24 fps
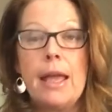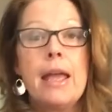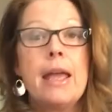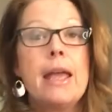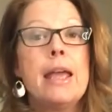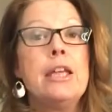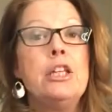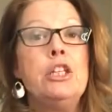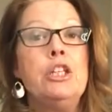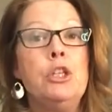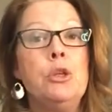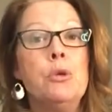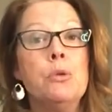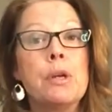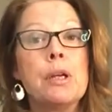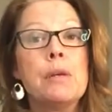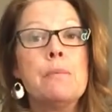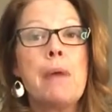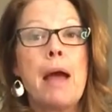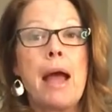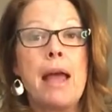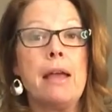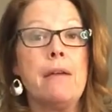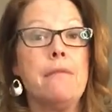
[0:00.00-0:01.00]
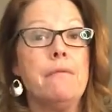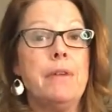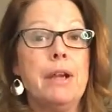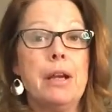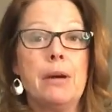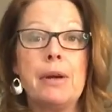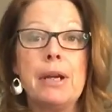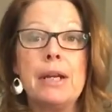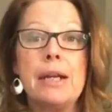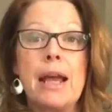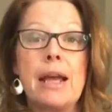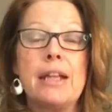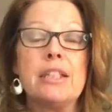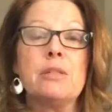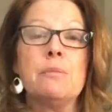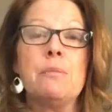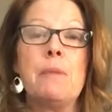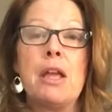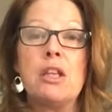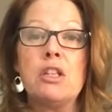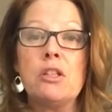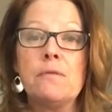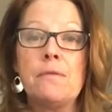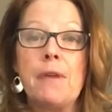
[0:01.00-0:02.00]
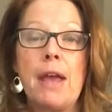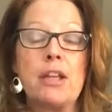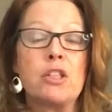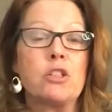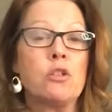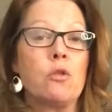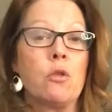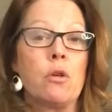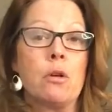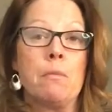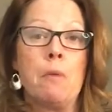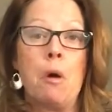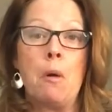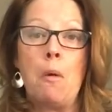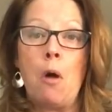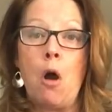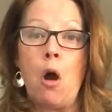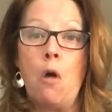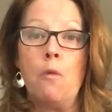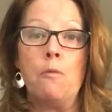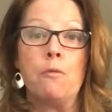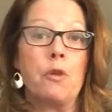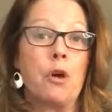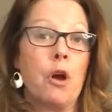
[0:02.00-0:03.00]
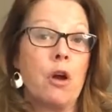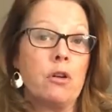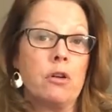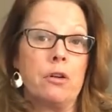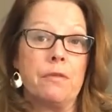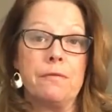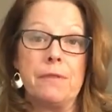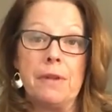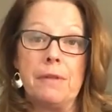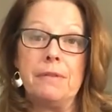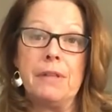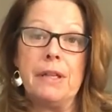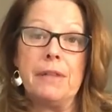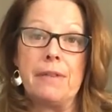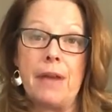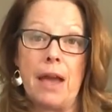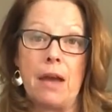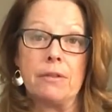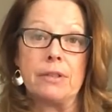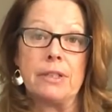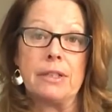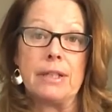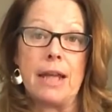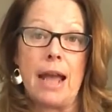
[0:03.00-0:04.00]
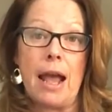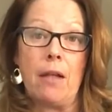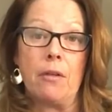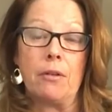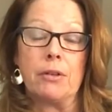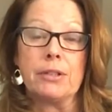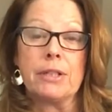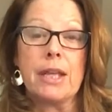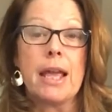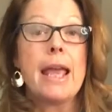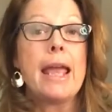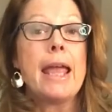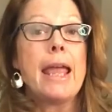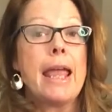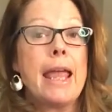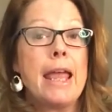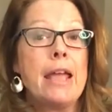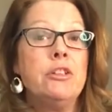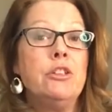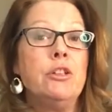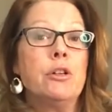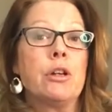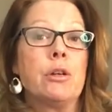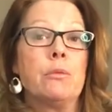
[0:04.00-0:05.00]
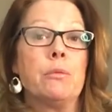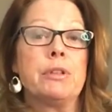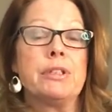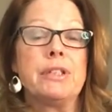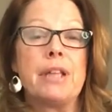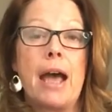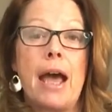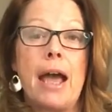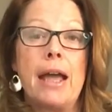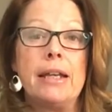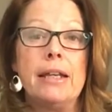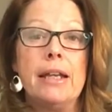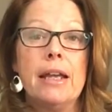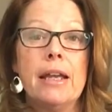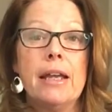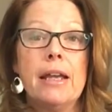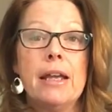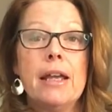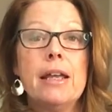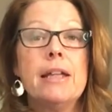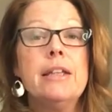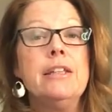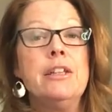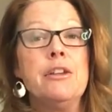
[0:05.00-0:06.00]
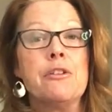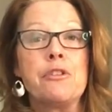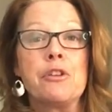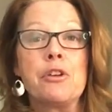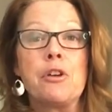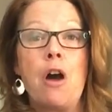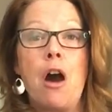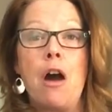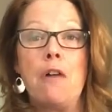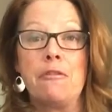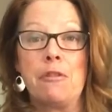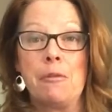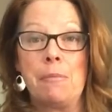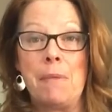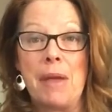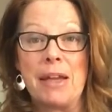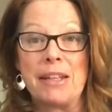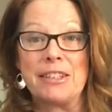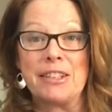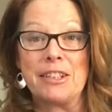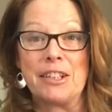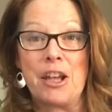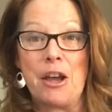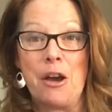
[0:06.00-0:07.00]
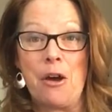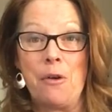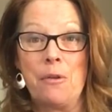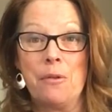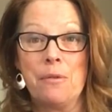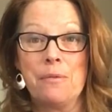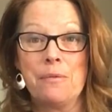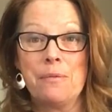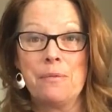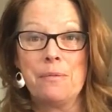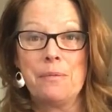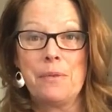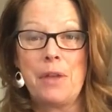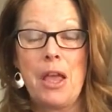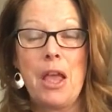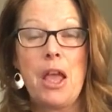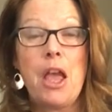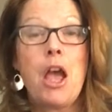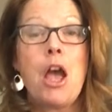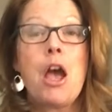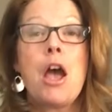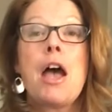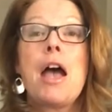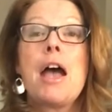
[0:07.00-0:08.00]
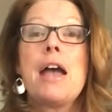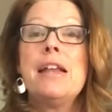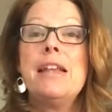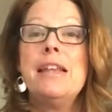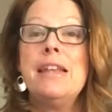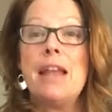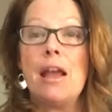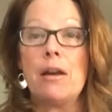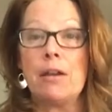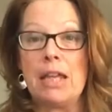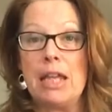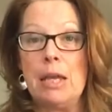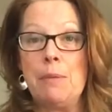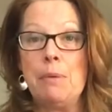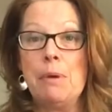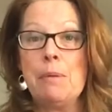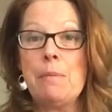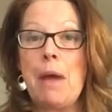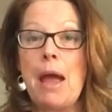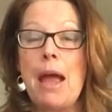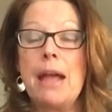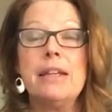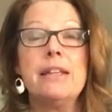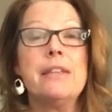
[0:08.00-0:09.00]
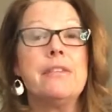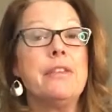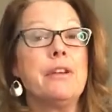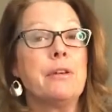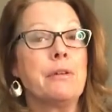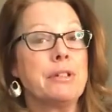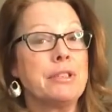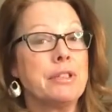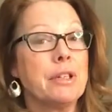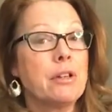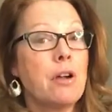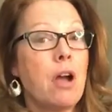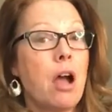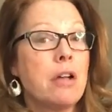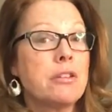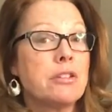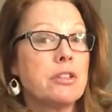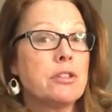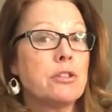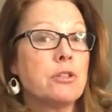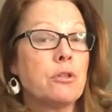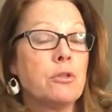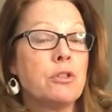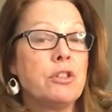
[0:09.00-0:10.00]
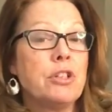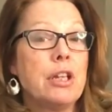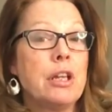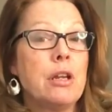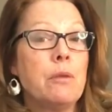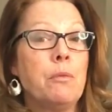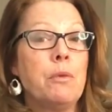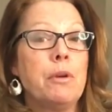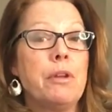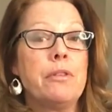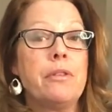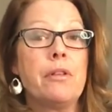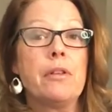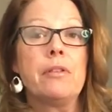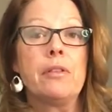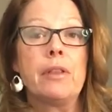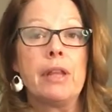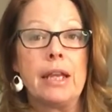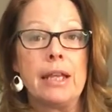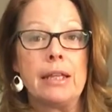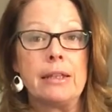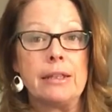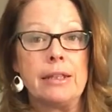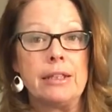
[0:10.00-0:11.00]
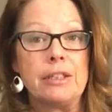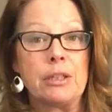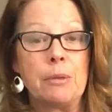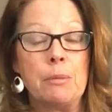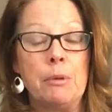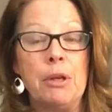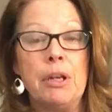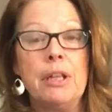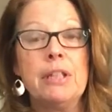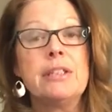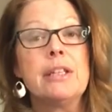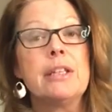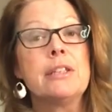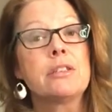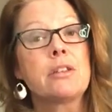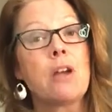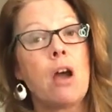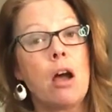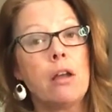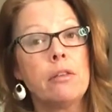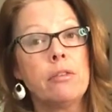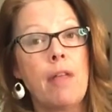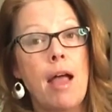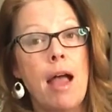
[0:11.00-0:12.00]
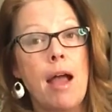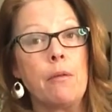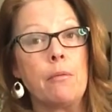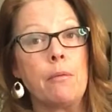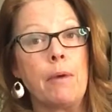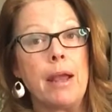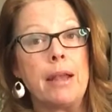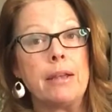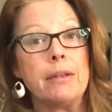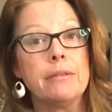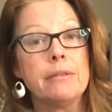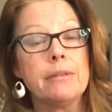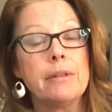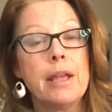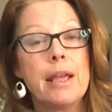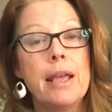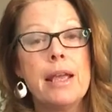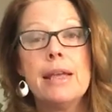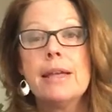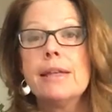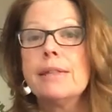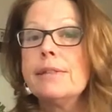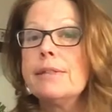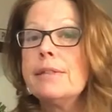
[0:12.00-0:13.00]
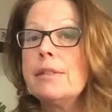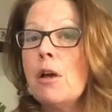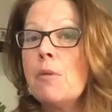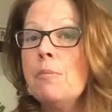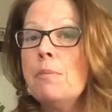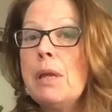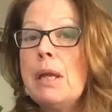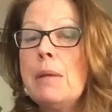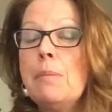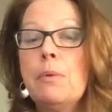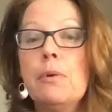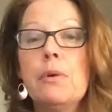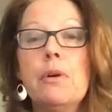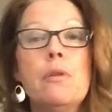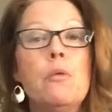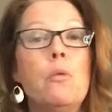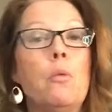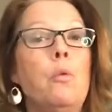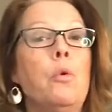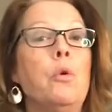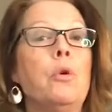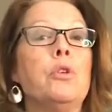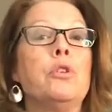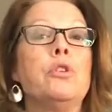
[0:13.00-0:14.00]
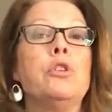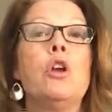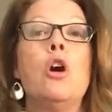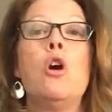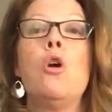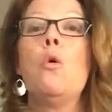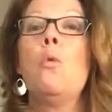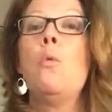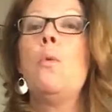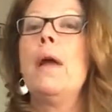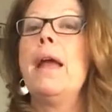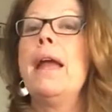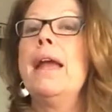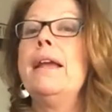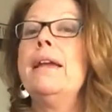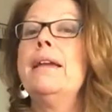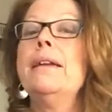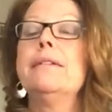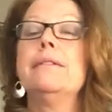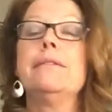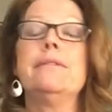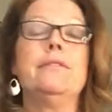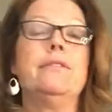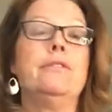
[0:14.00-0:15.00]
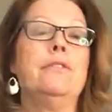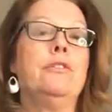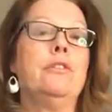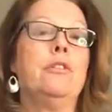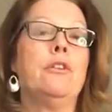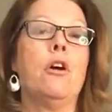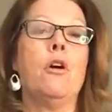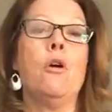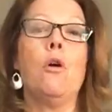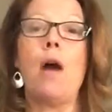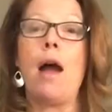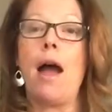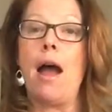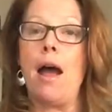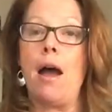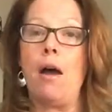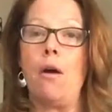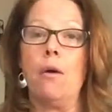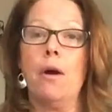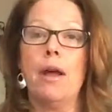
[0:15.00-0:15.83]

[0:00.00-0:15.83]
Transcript: You can buy a very nice manufactured or mobile home for under $50,000, and you can reside near the Gulf of Mexico. Now keep in mind, there is a cost associated with land lease communities. It's called lot rent. Some people will no way, no how,